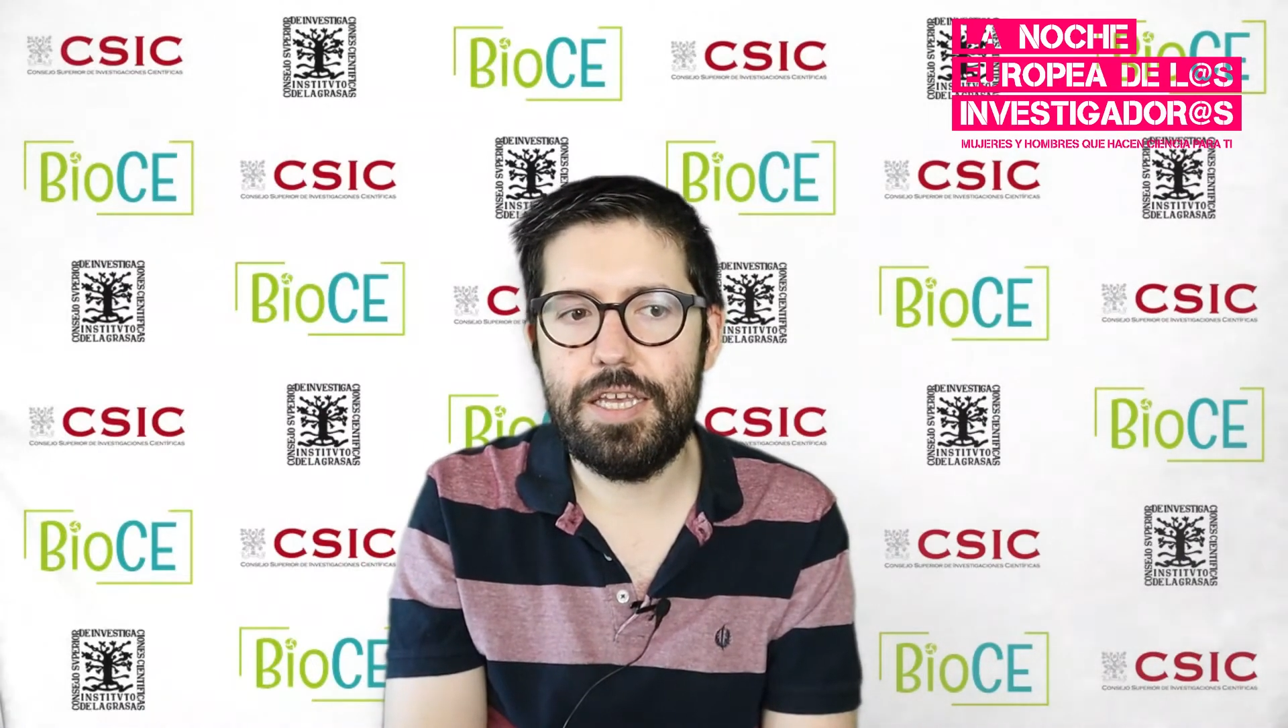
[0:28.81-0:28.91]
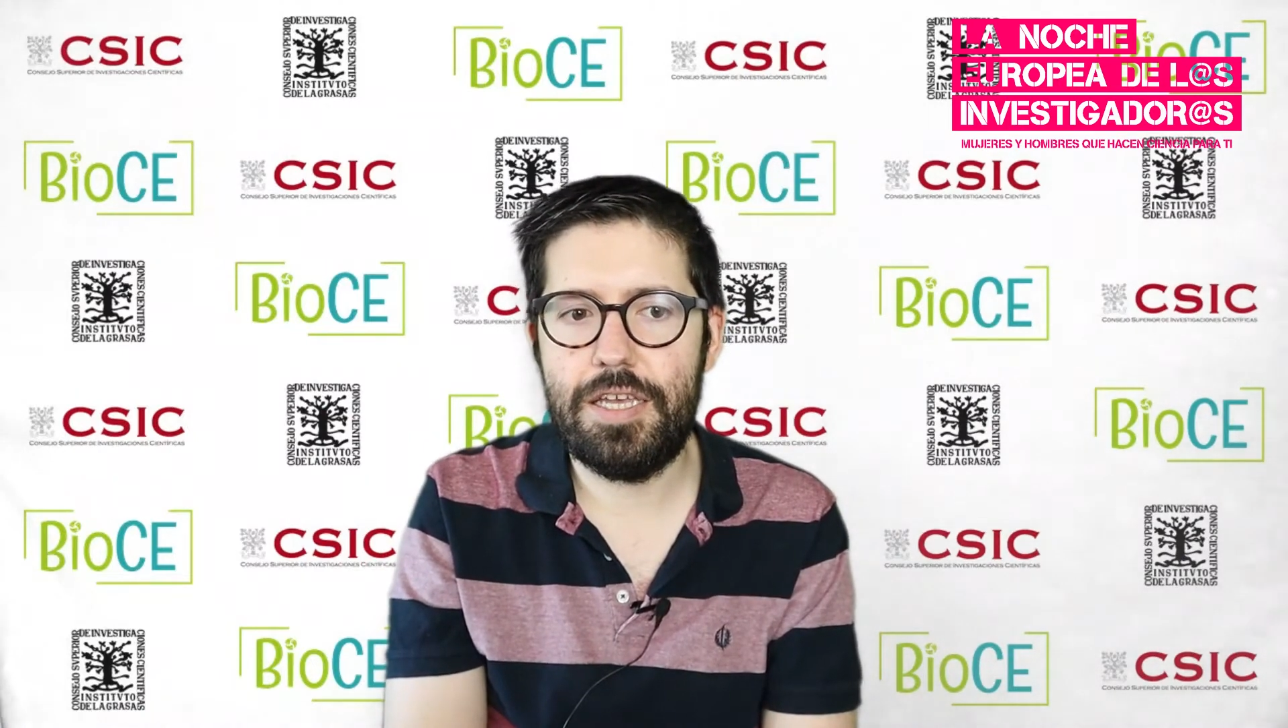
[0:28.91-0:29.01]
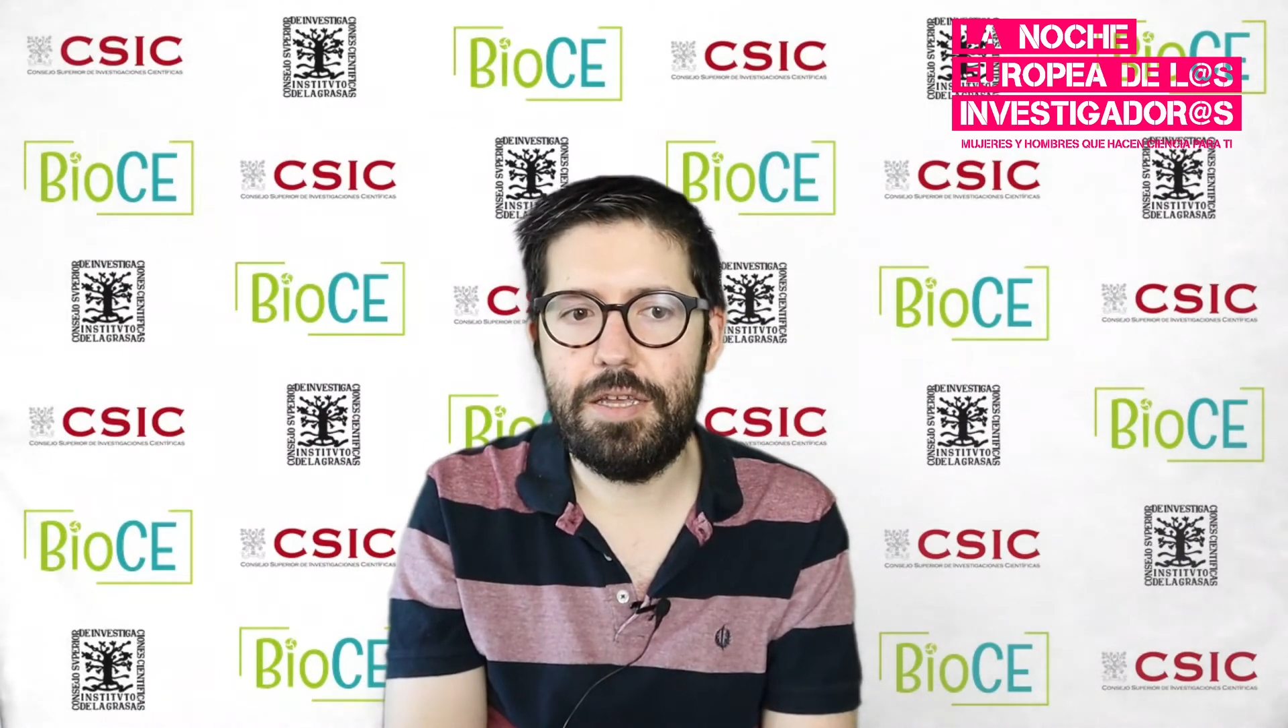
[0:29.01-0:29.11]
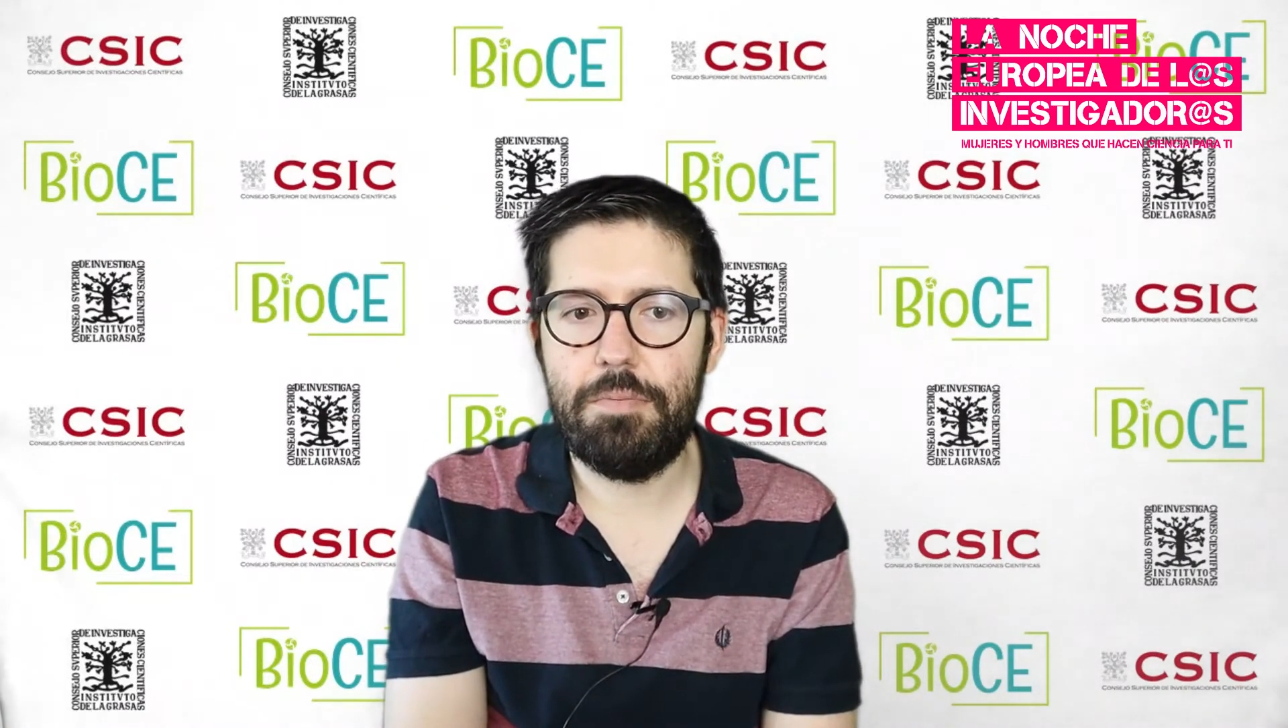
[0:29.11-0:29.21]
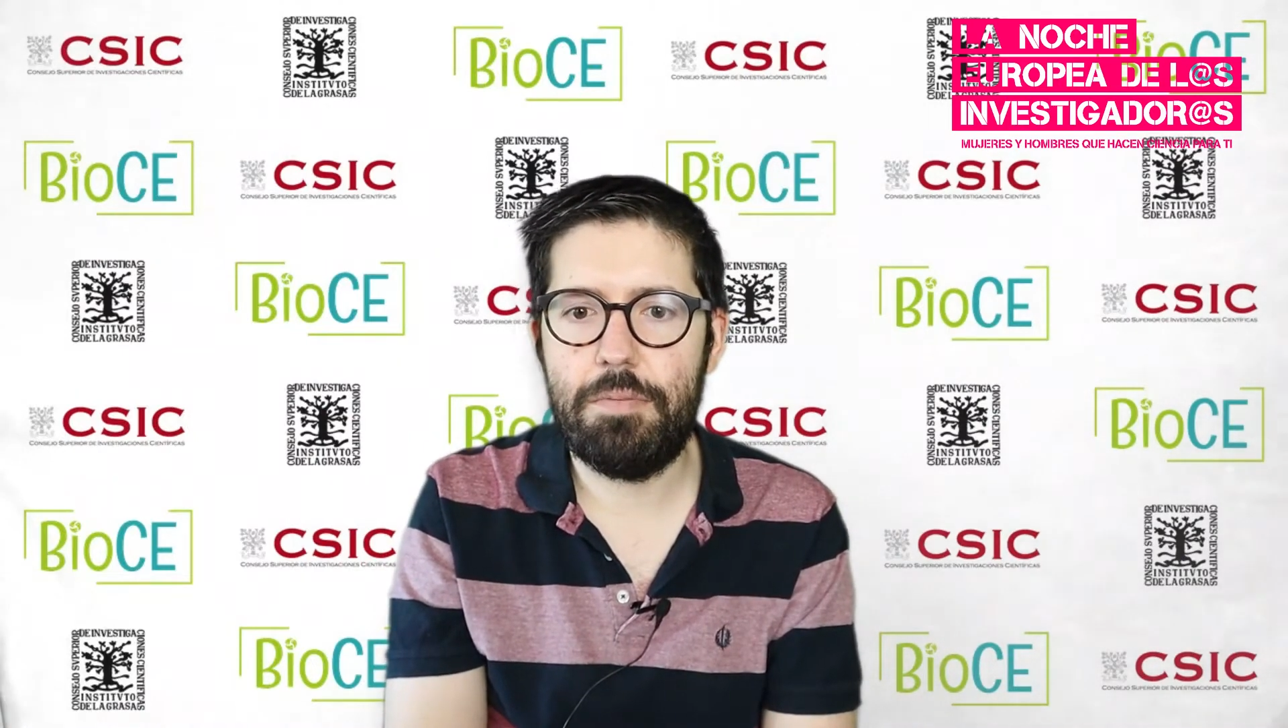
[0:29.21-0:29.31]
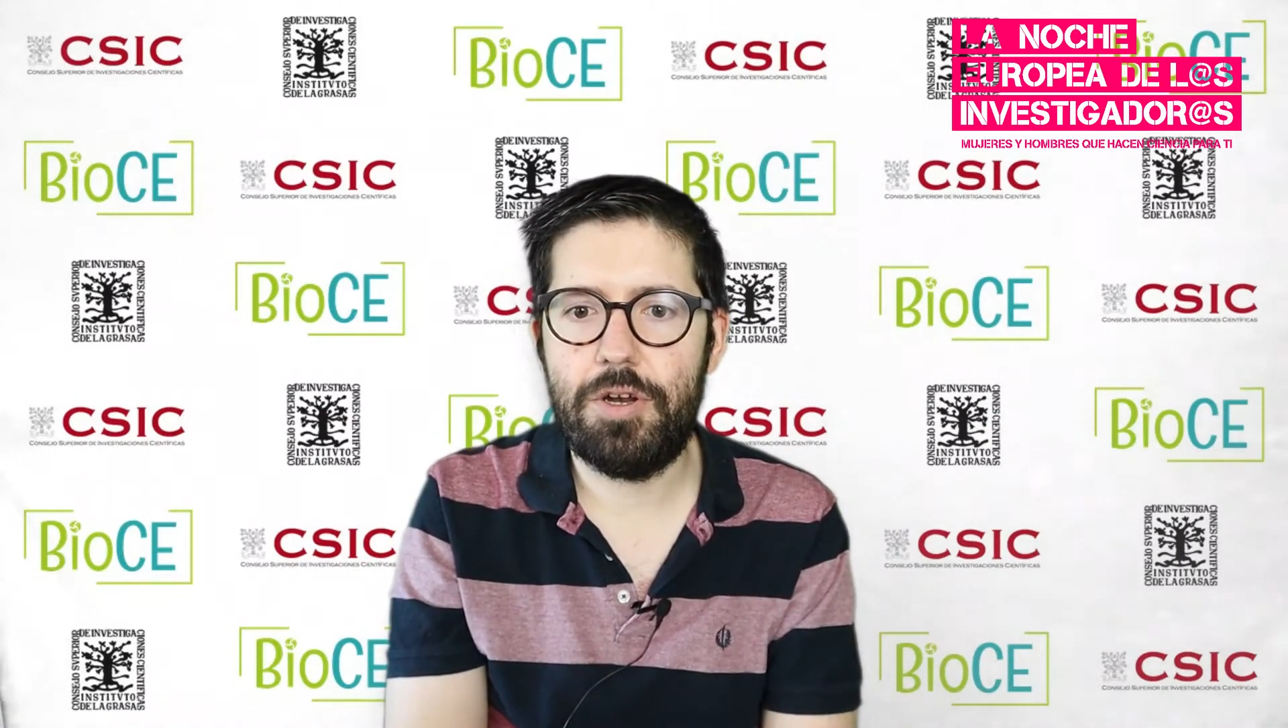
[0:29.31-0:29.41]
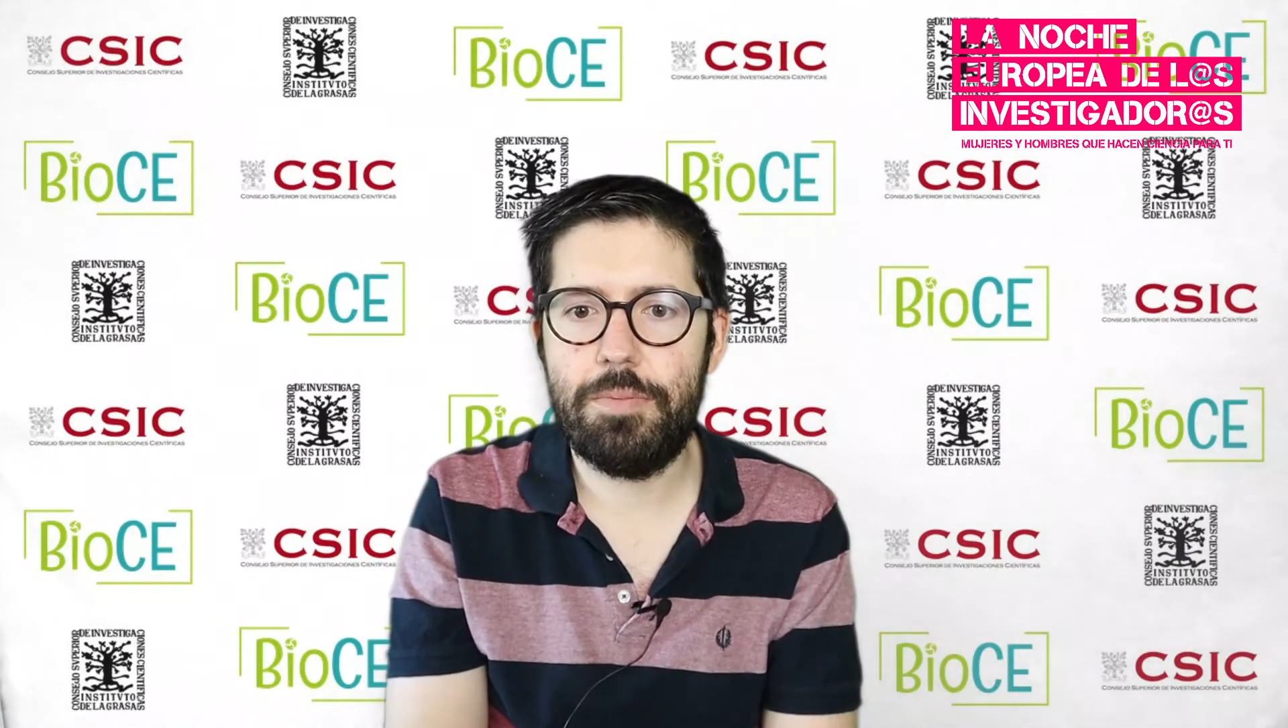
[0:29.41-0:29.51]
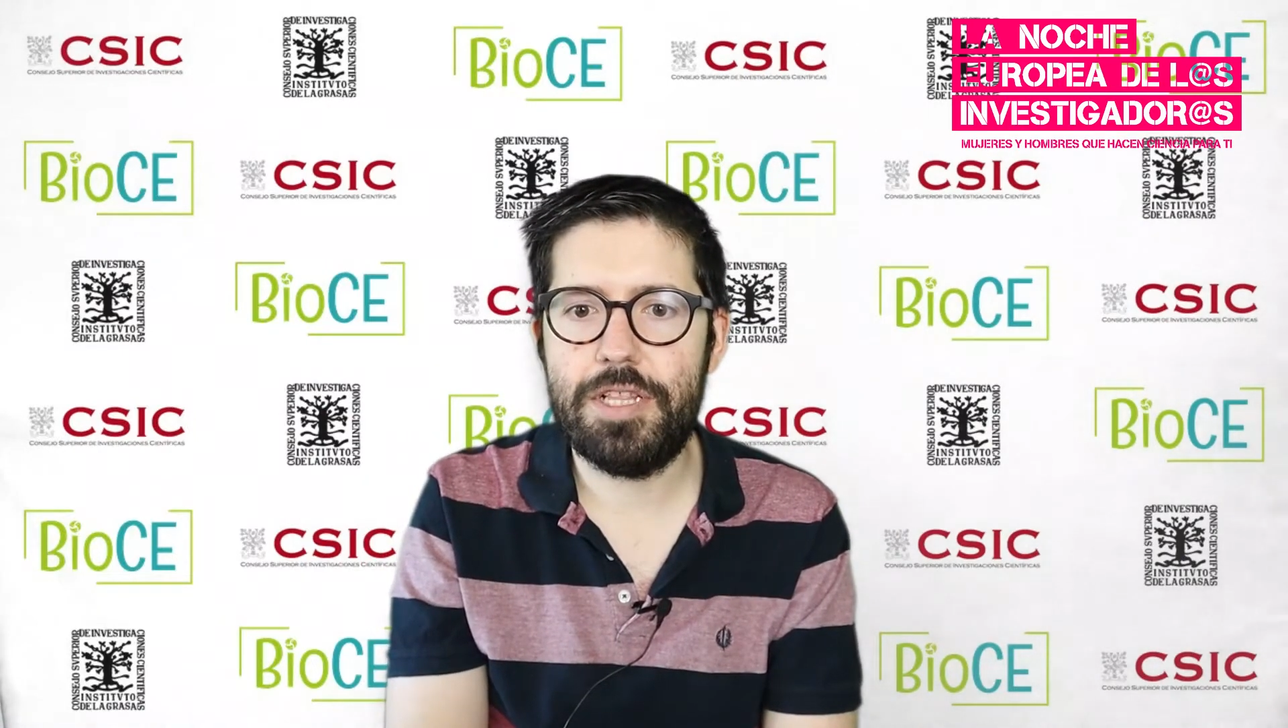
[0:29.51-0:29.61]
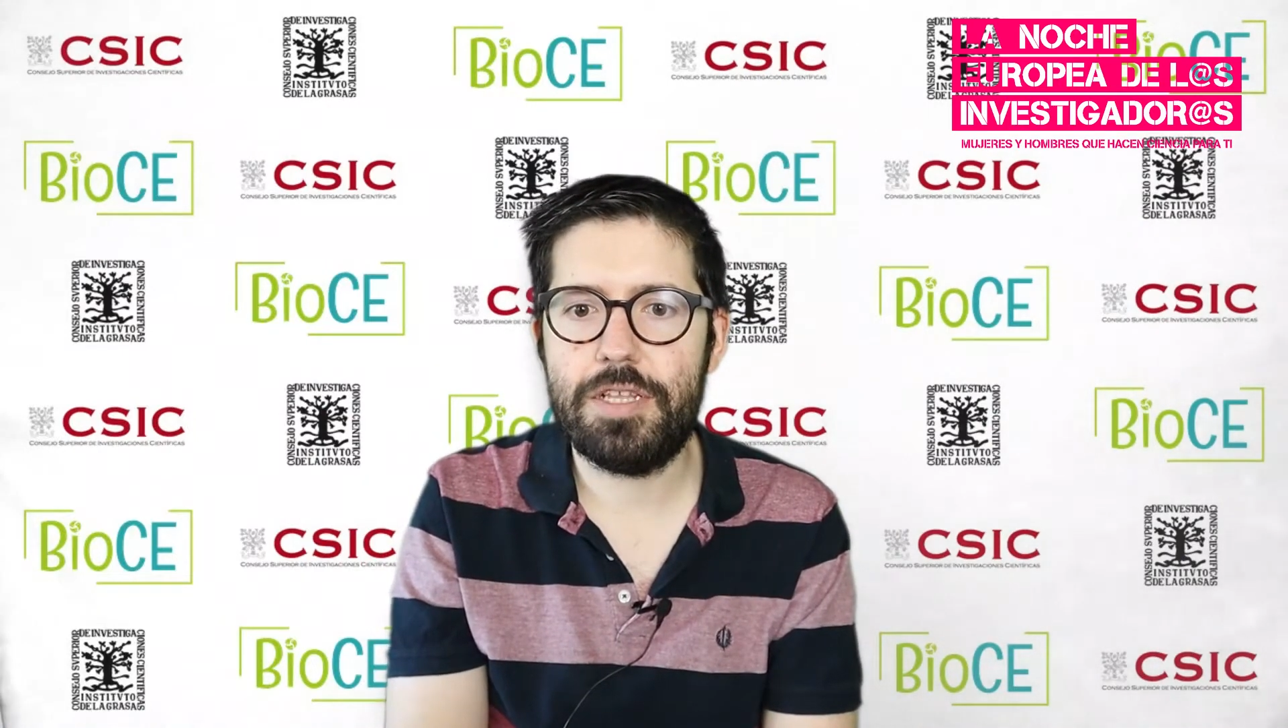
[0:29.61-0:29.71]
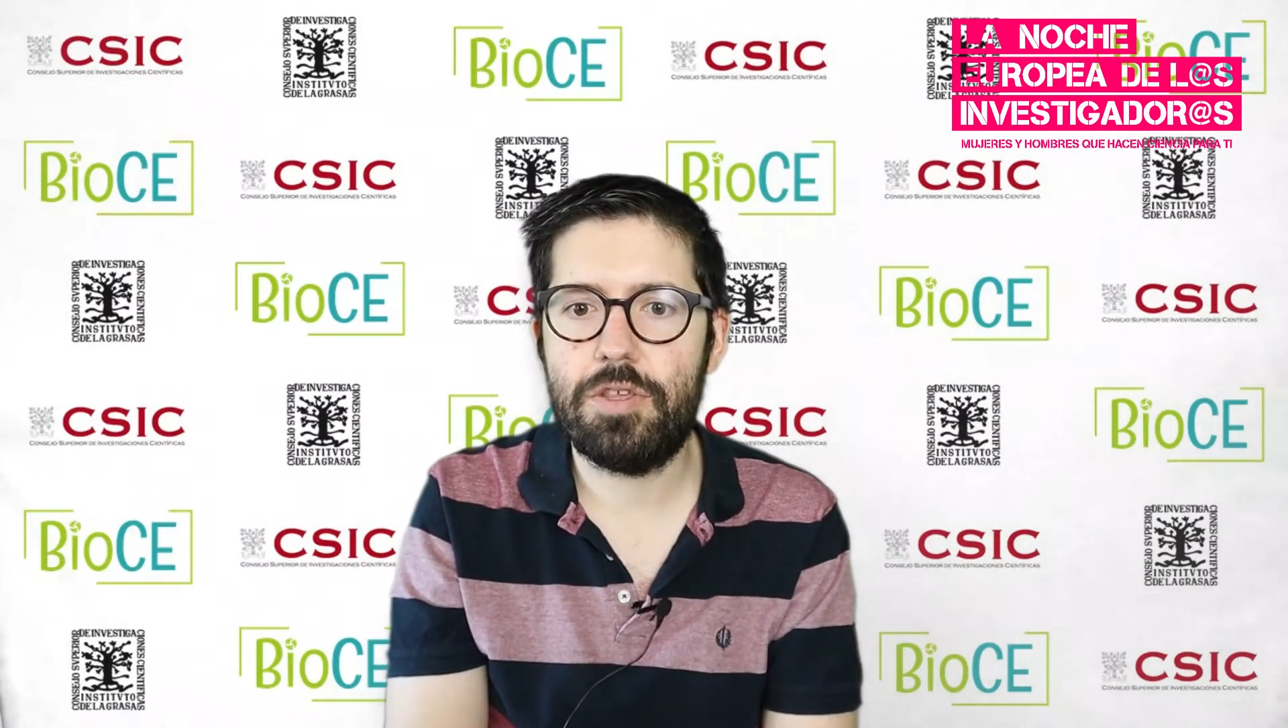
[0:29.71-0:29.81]
the
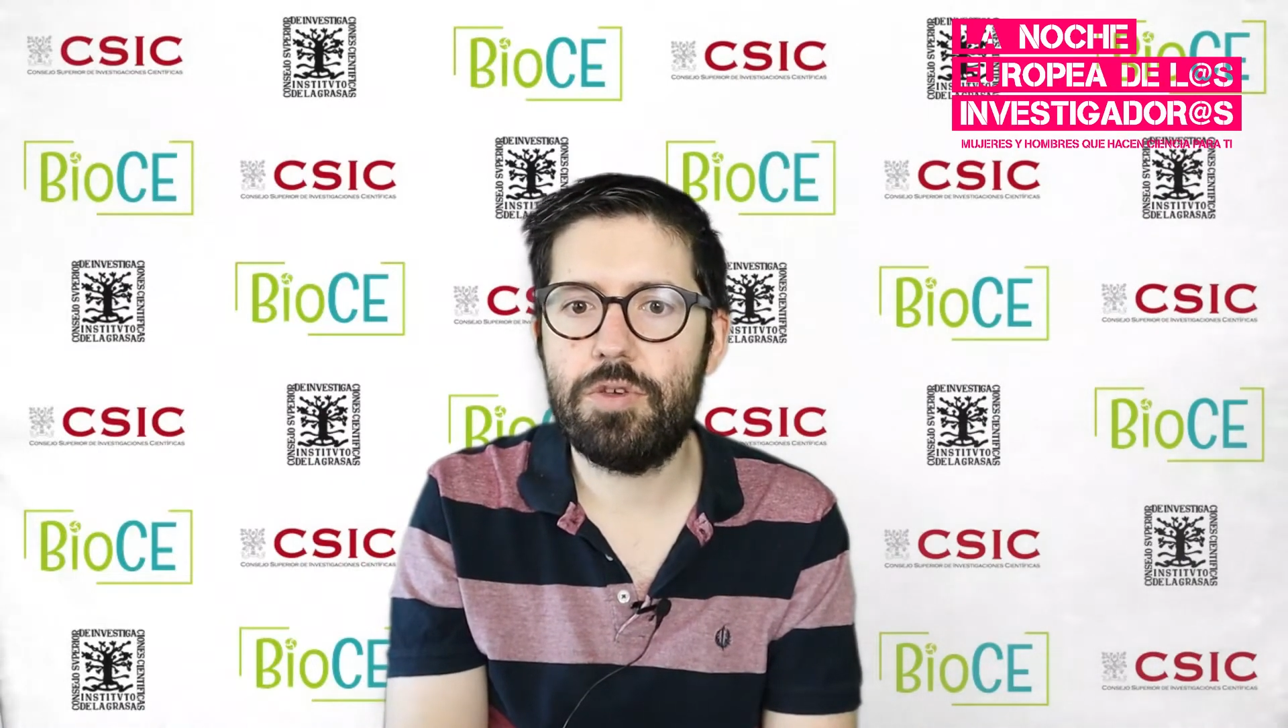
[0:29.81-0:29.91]
environmental